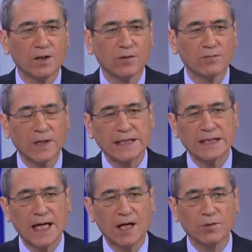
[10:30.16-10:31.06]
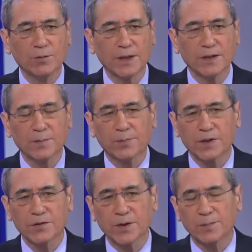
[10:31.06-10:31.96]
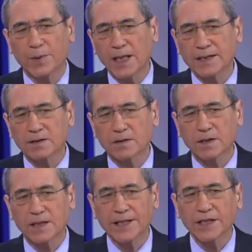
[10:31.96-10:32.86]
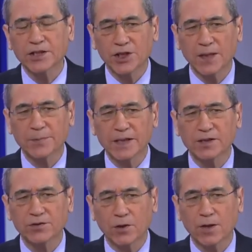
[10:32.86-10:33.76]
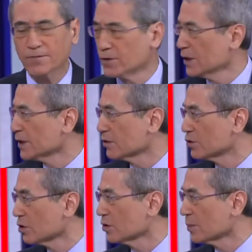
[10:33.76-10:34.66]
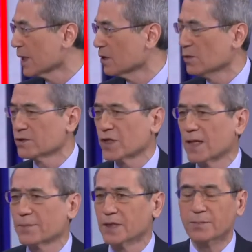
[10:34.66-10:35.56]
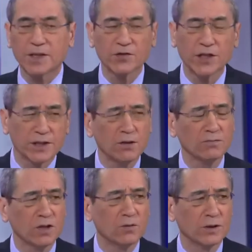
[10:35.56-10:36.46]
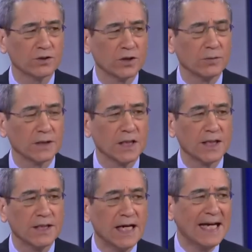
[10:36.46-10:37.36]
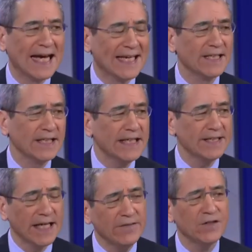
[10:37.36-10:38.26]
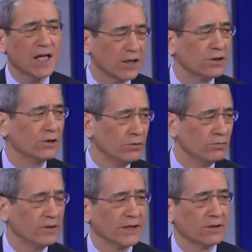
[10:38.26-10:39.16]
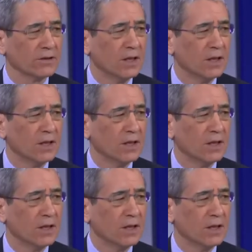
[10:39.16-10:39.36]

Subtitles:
Right now with President Biden, I think the Japanese are very concerned about what's happening because they don't know what's going on. And indeed, they've got a new leader,